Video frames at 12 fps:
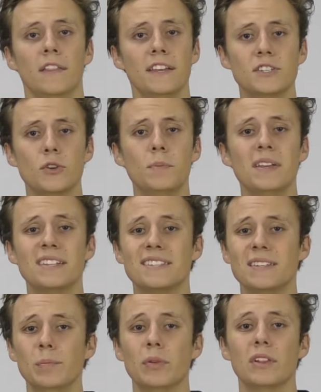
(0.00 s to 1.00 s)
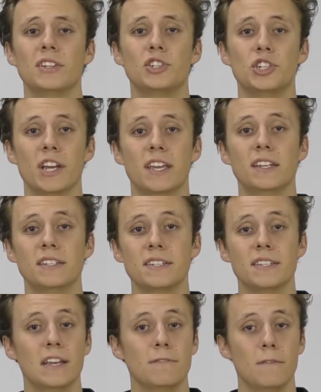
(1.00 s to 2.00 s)
These could be as simple as checking to
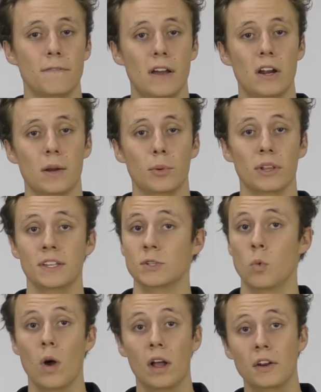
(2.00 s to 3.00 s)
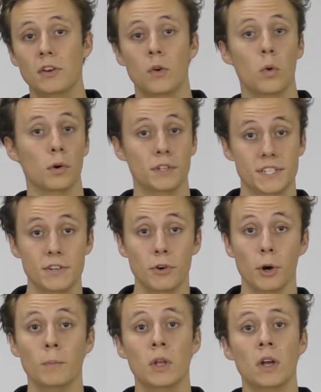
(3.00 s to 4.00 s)
see if a variable is a 1 or a
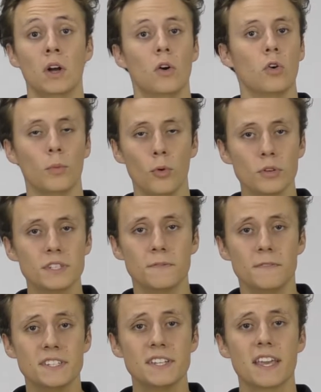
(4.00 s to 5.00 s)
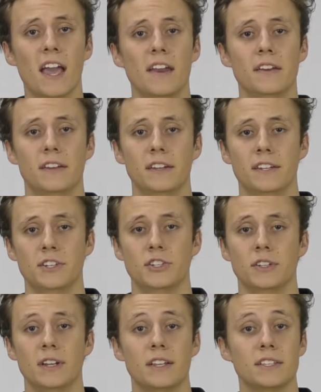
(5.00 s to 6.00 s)
0, or a more sophisticated
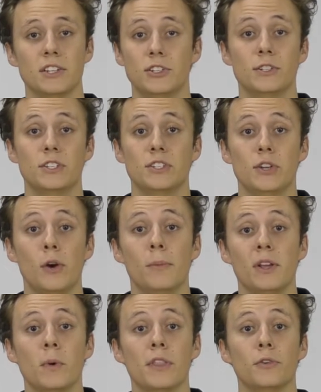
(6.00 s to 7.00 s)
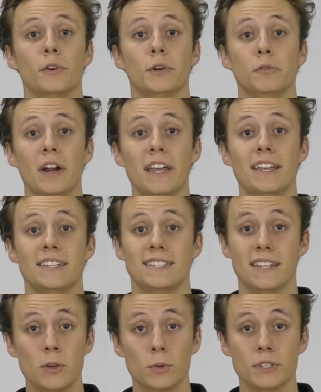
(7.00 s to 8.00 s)
condition such as determining whether an array is
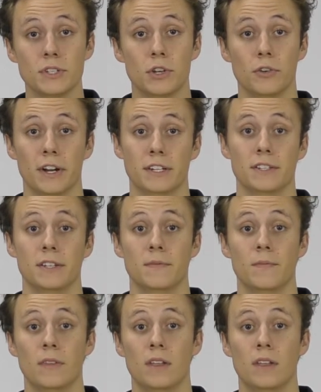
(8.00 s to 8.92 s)
sequenced correctly.